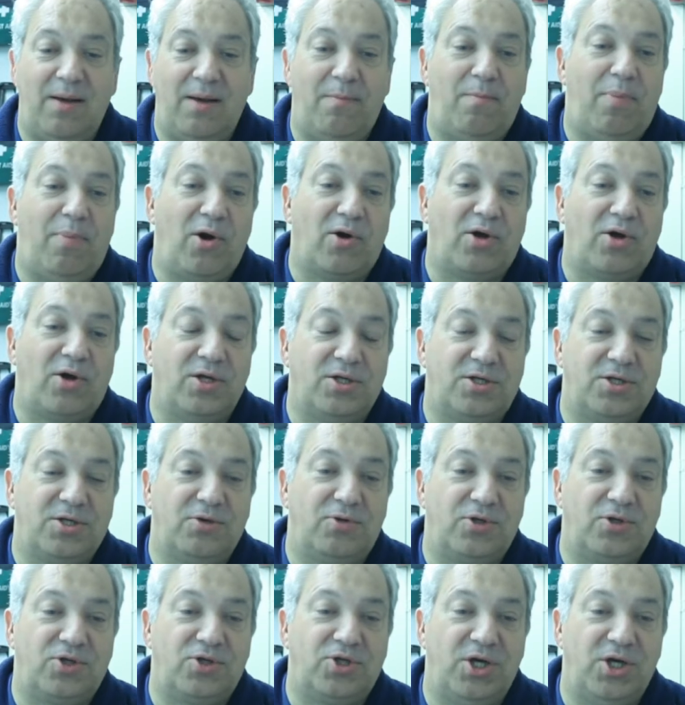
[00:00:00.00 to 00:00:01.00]
pocket
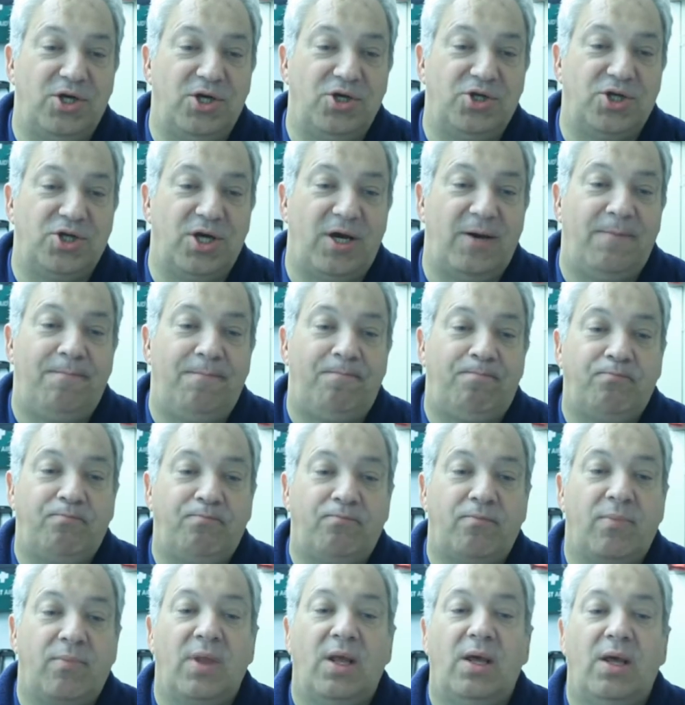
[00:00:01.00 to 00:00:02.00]
tool changer,
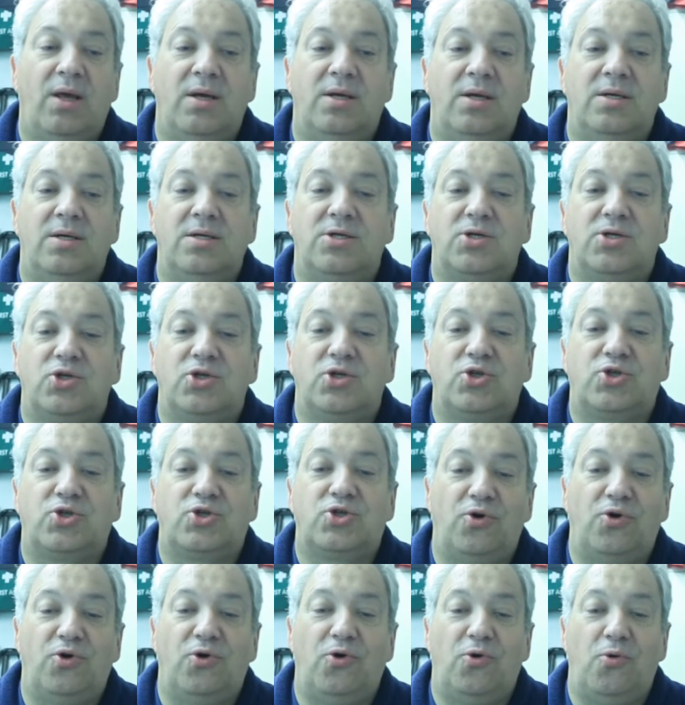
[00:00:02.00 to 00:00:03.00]

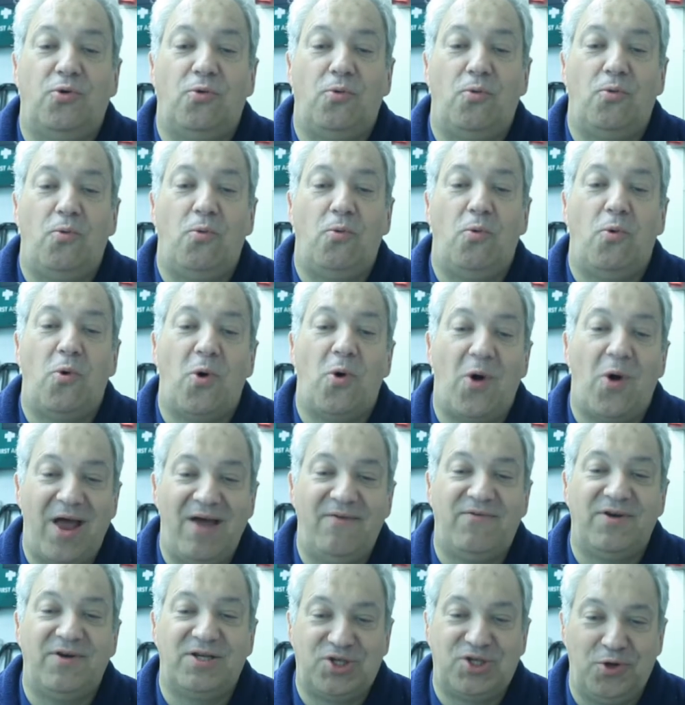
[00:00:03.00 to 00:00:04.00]
so
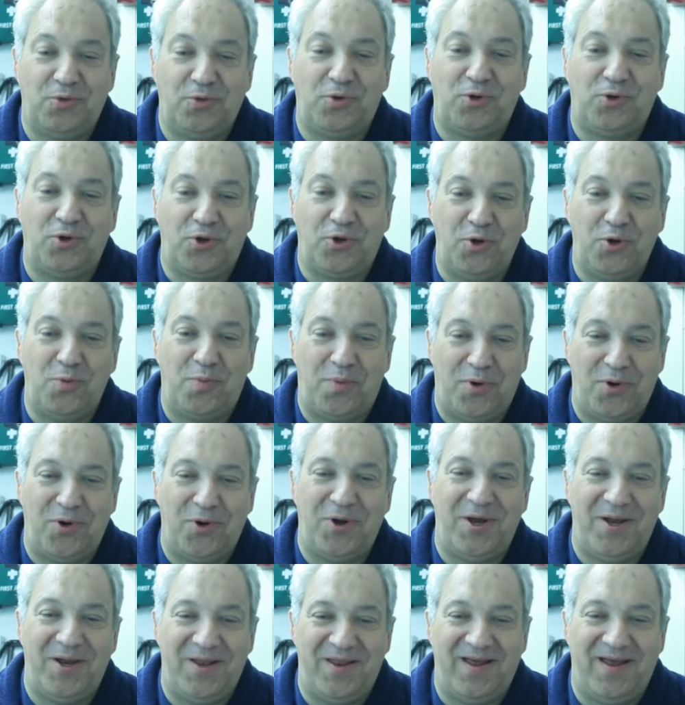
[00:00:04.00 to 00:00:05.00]
whatever tool you
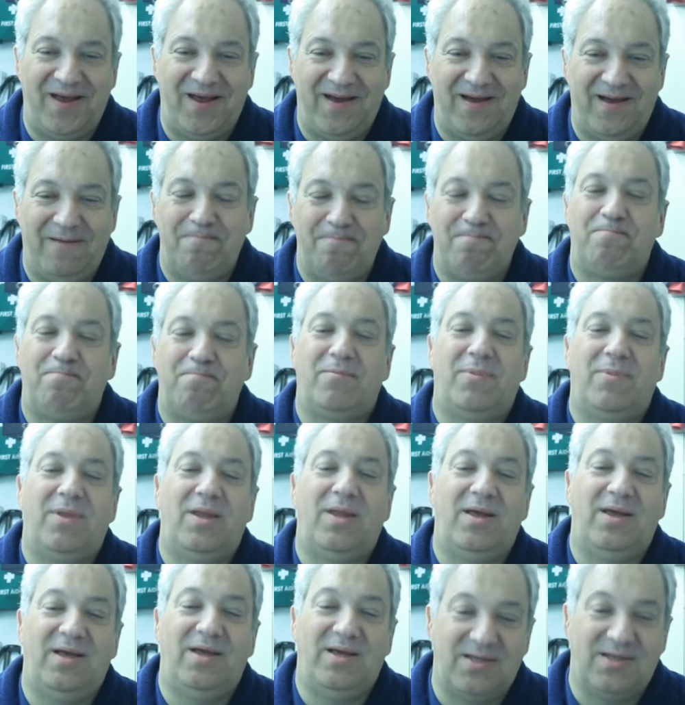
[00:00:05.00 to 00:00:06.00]
put in there
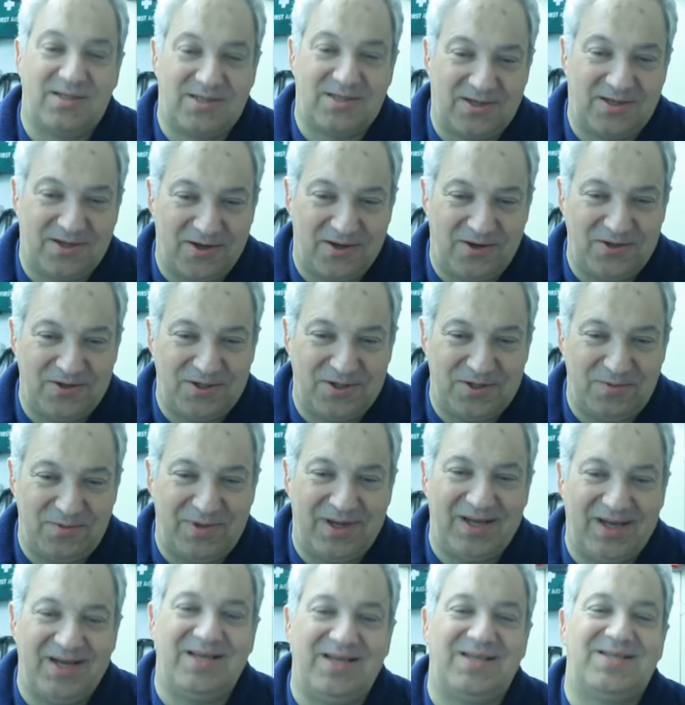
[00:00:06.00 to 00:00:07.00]
is going to
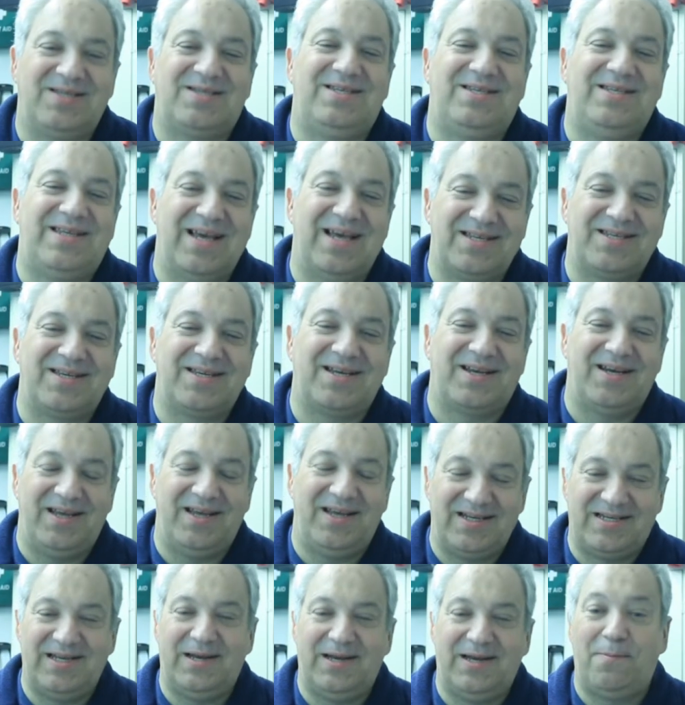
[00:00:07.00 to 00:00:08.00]
be in its
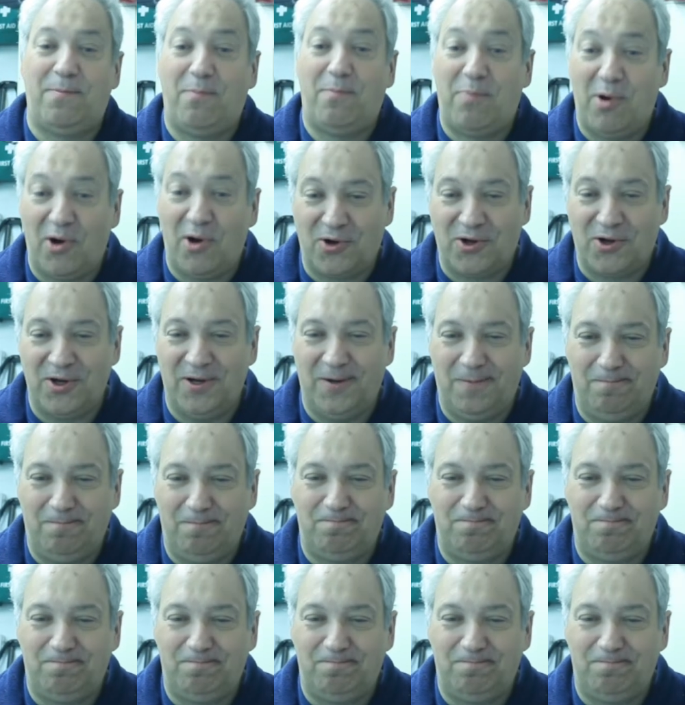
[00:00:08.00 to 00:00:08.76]
designated pocket.